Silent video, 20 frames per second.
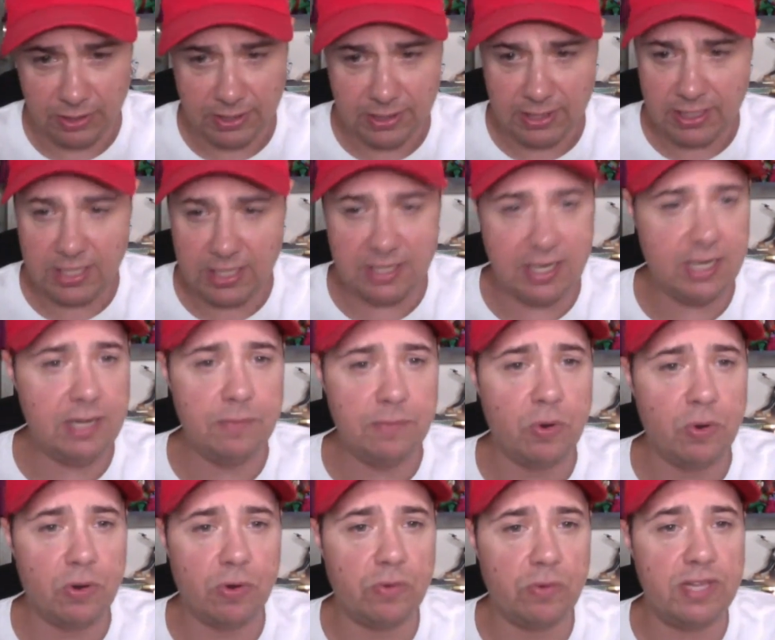in any
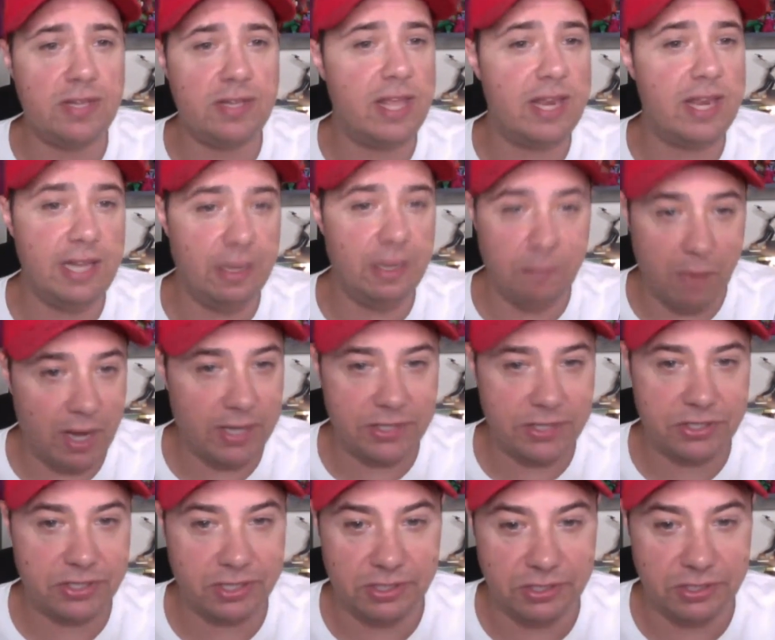more than they need my
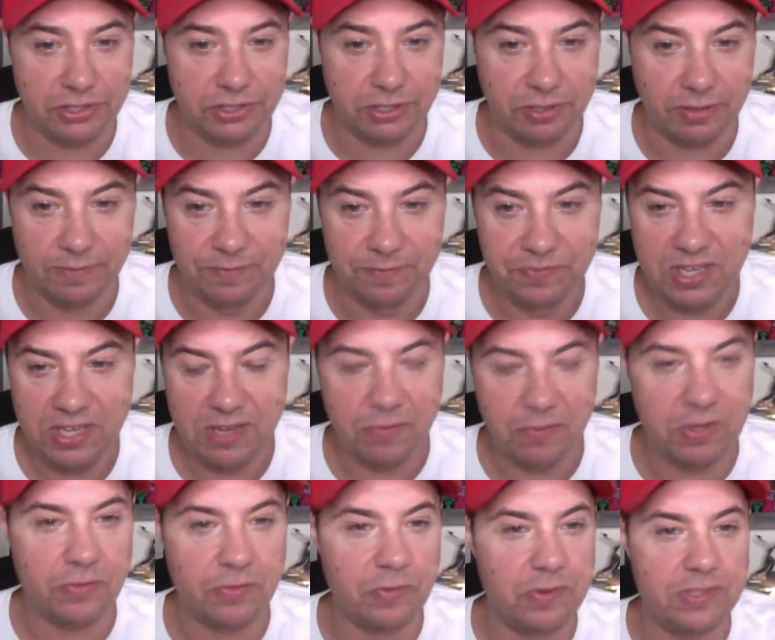signature. When
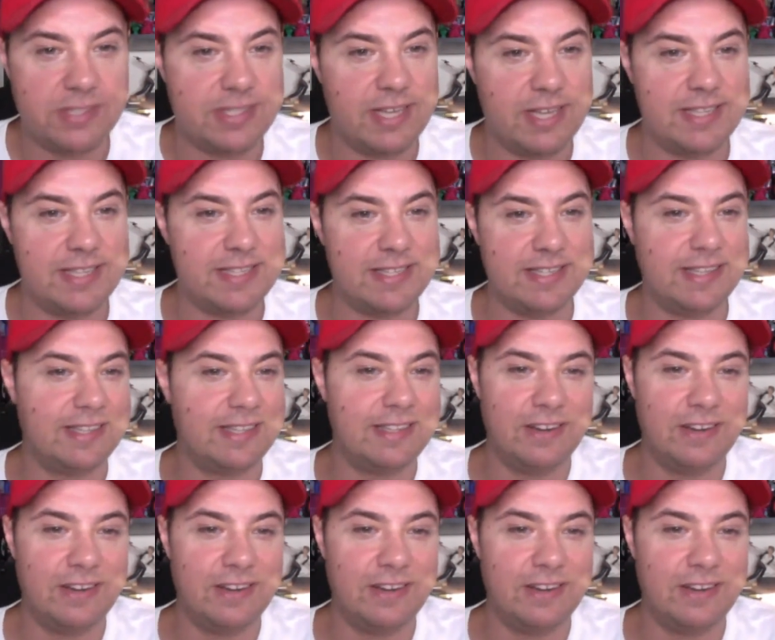everyone says like,